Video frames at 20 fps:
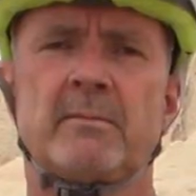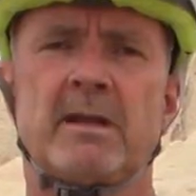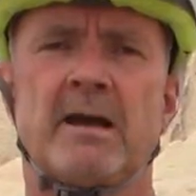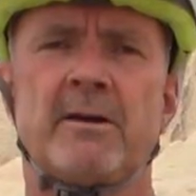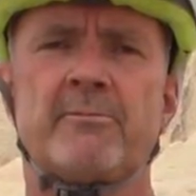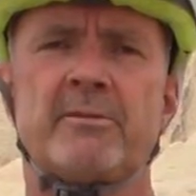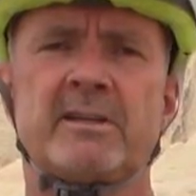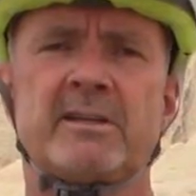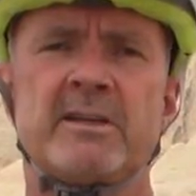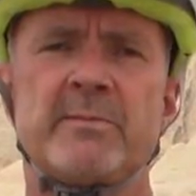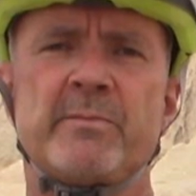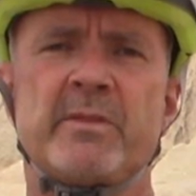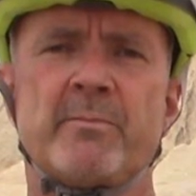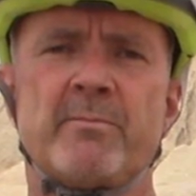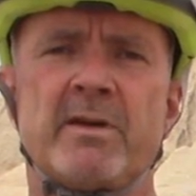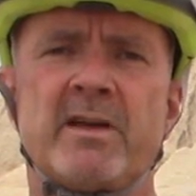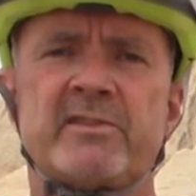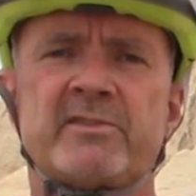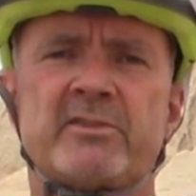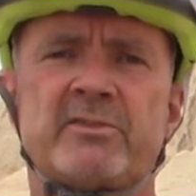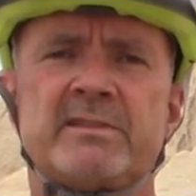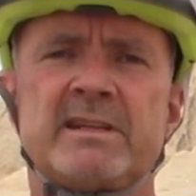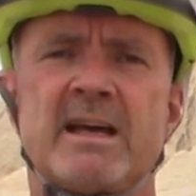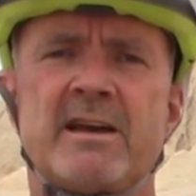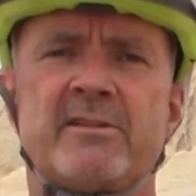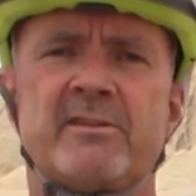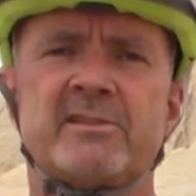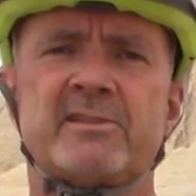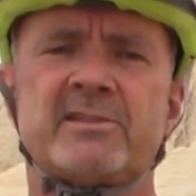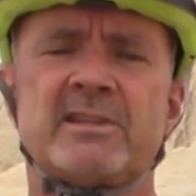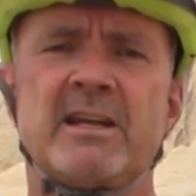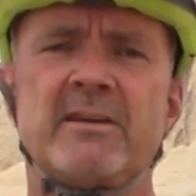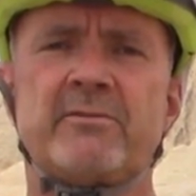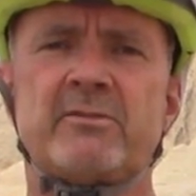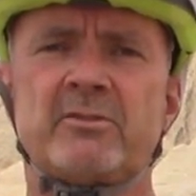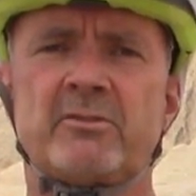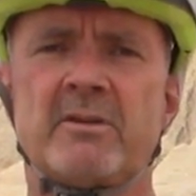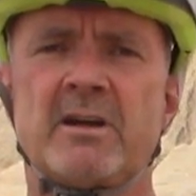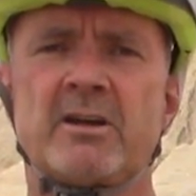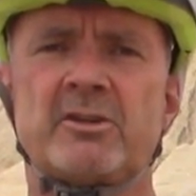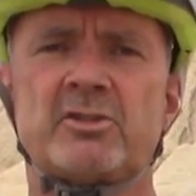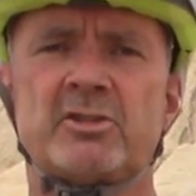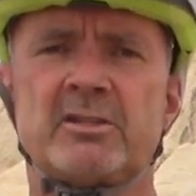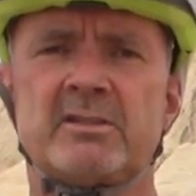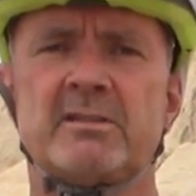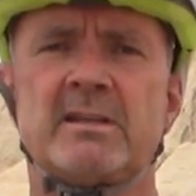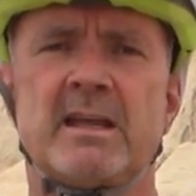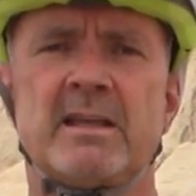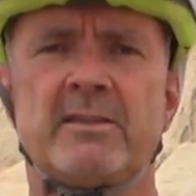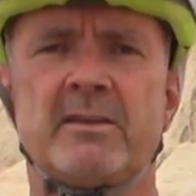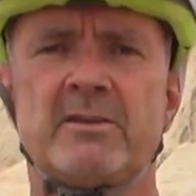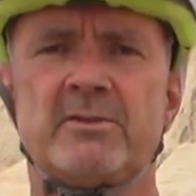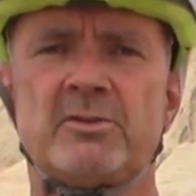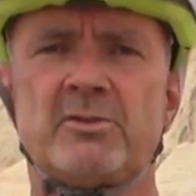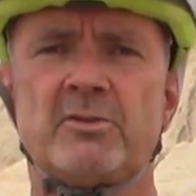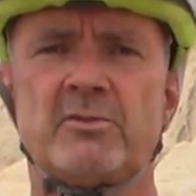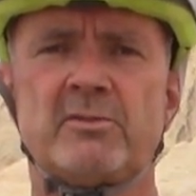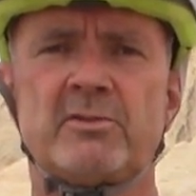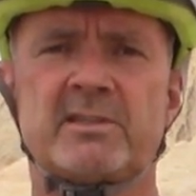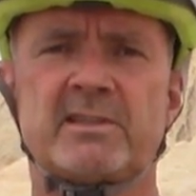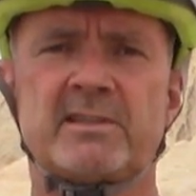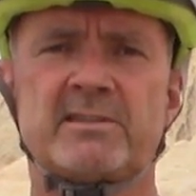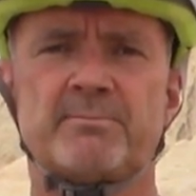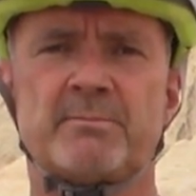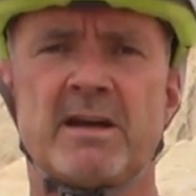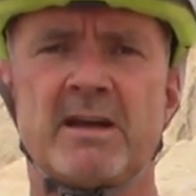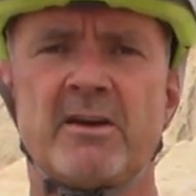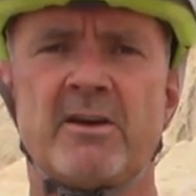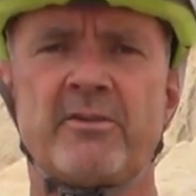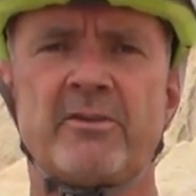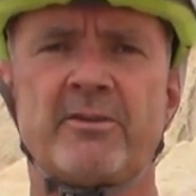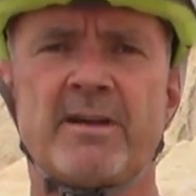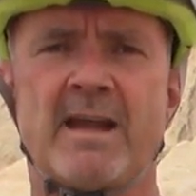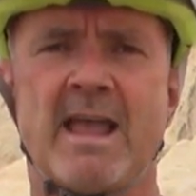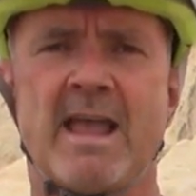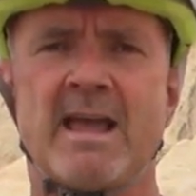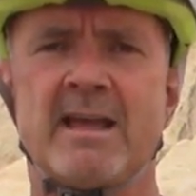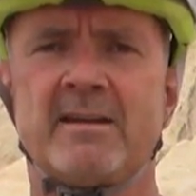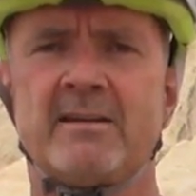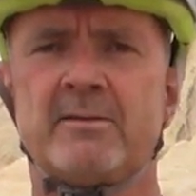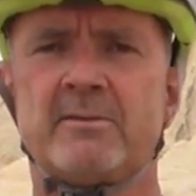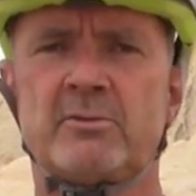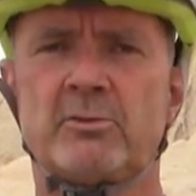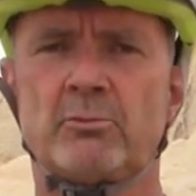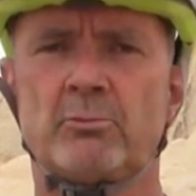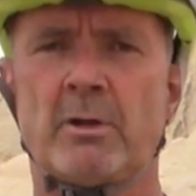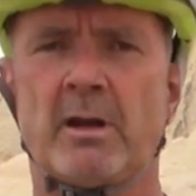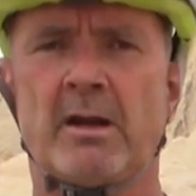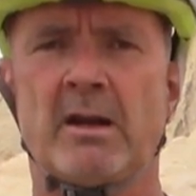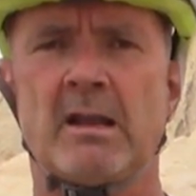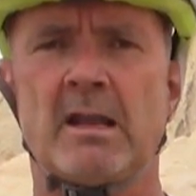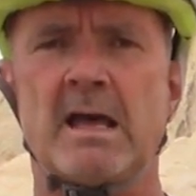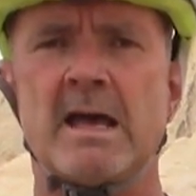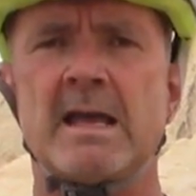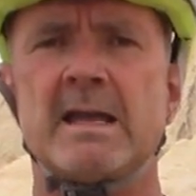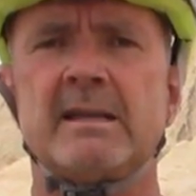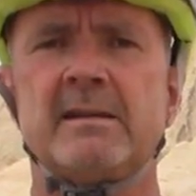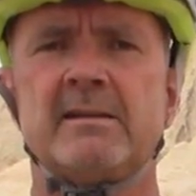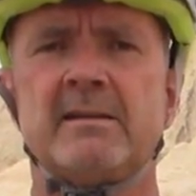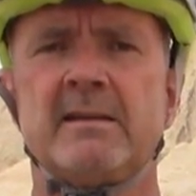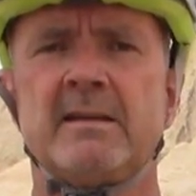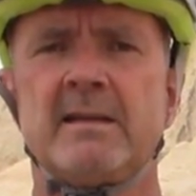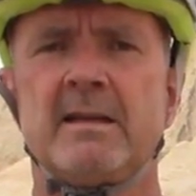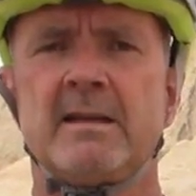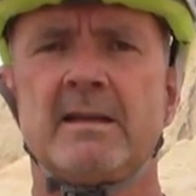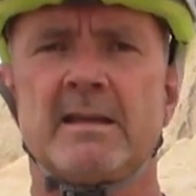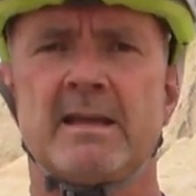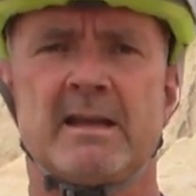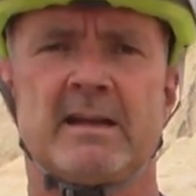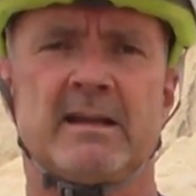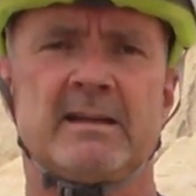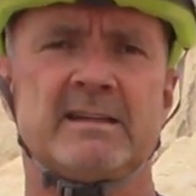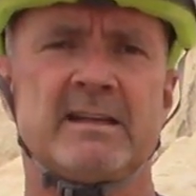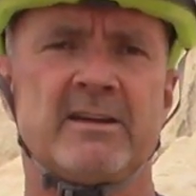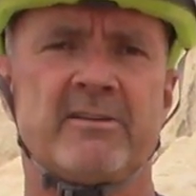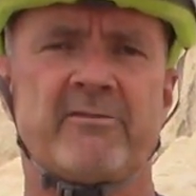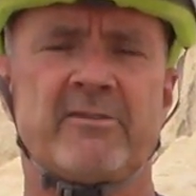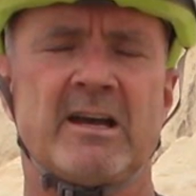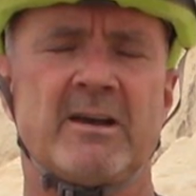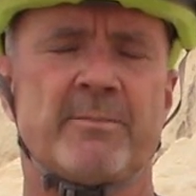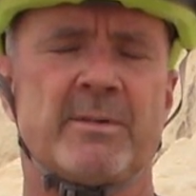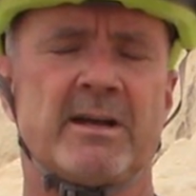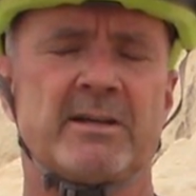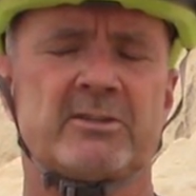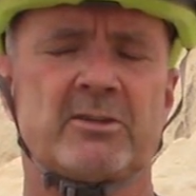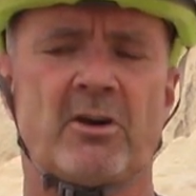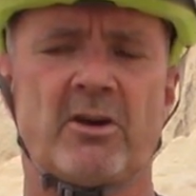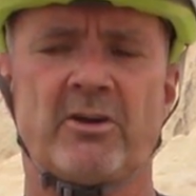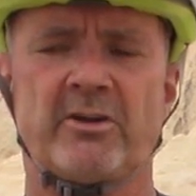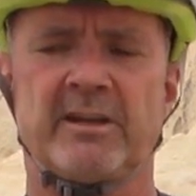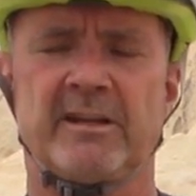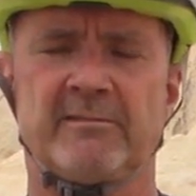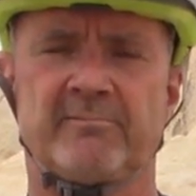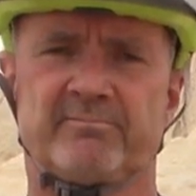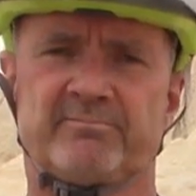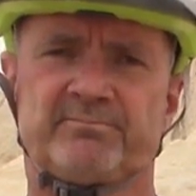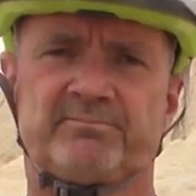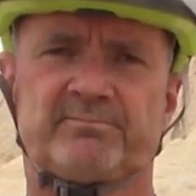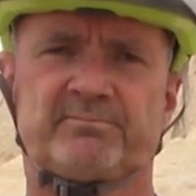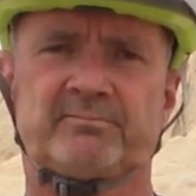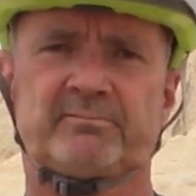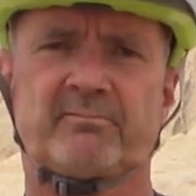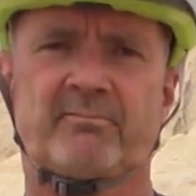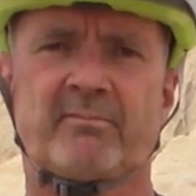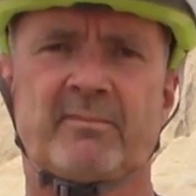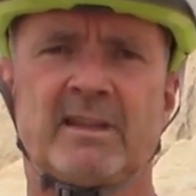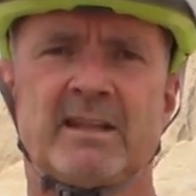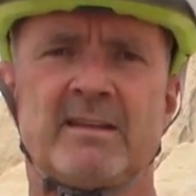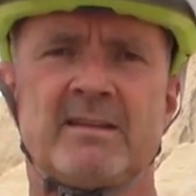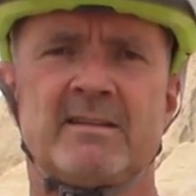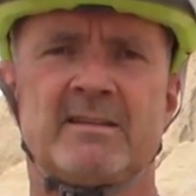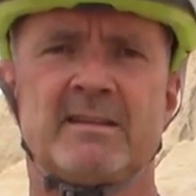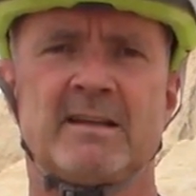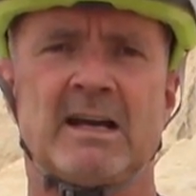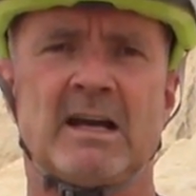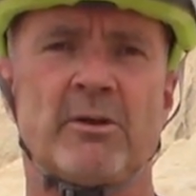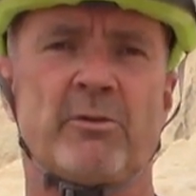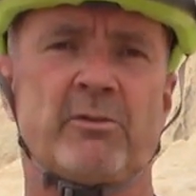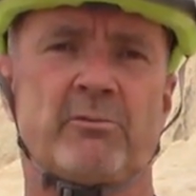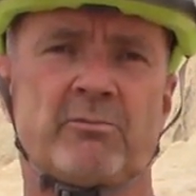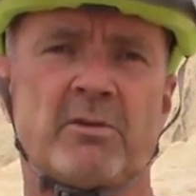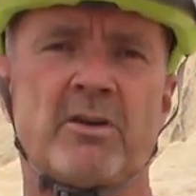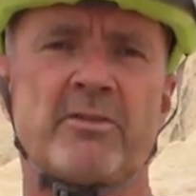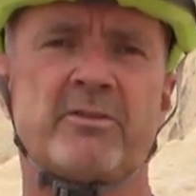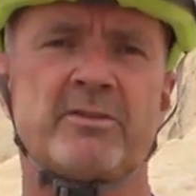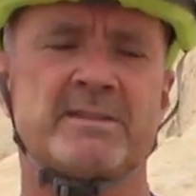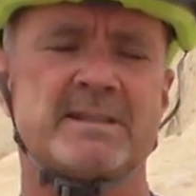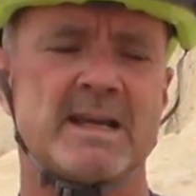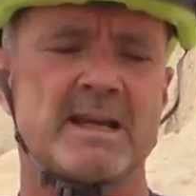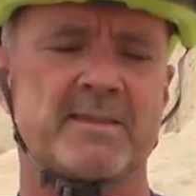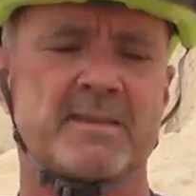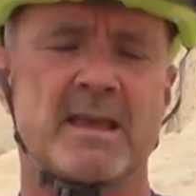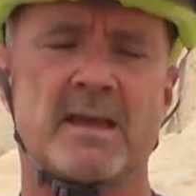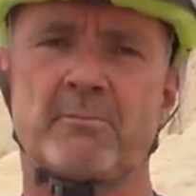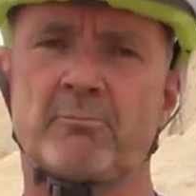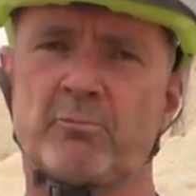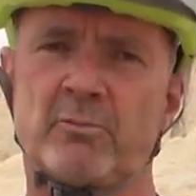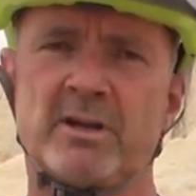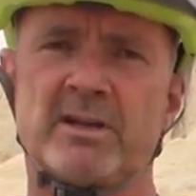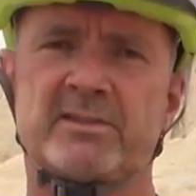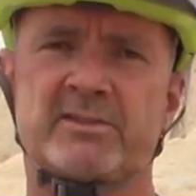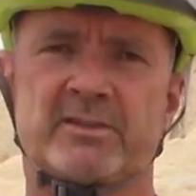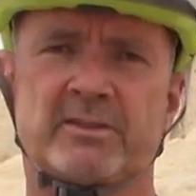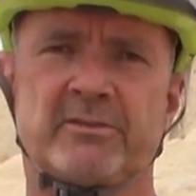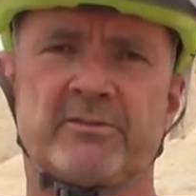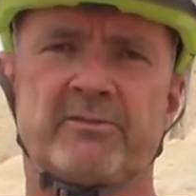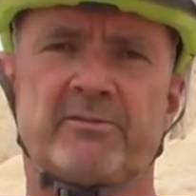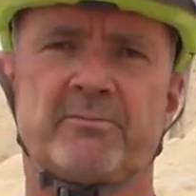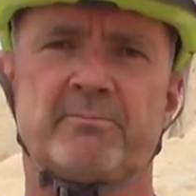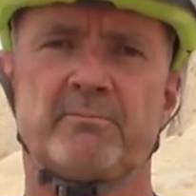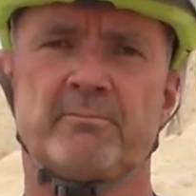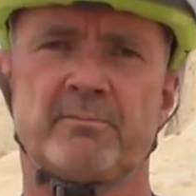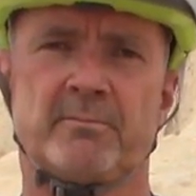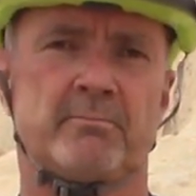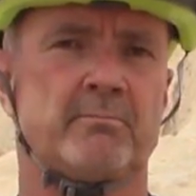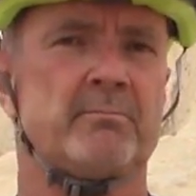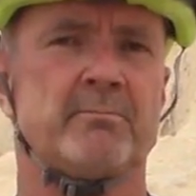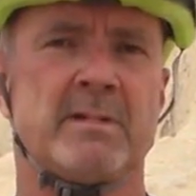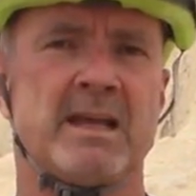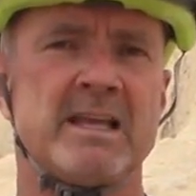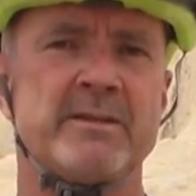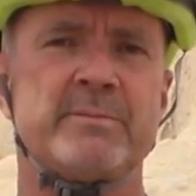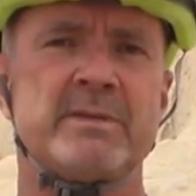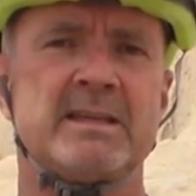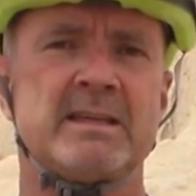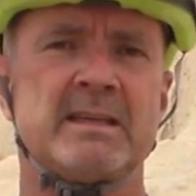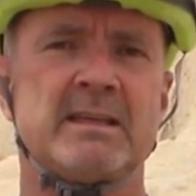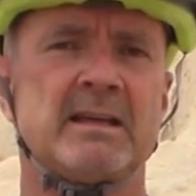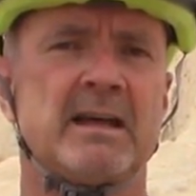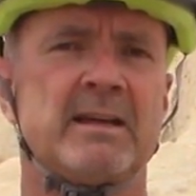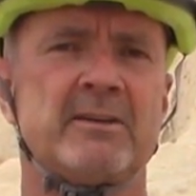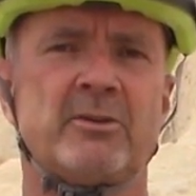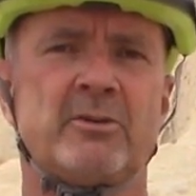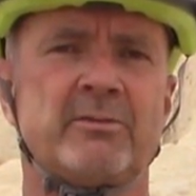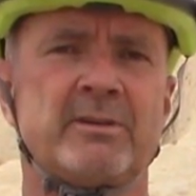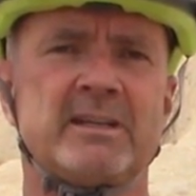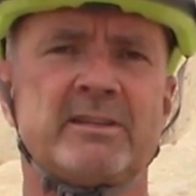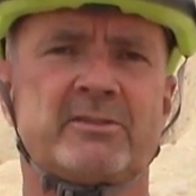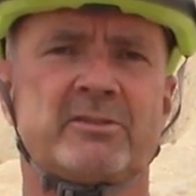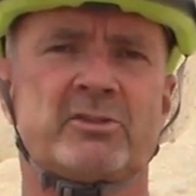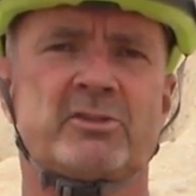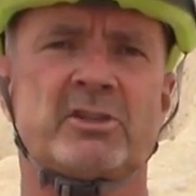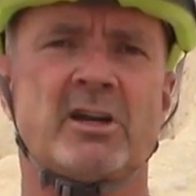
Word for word: I want to keep the muzzle down in a safe direction, and then use this my other hand to run a light and identify my target. I would rather take that risk of maybe I don't get the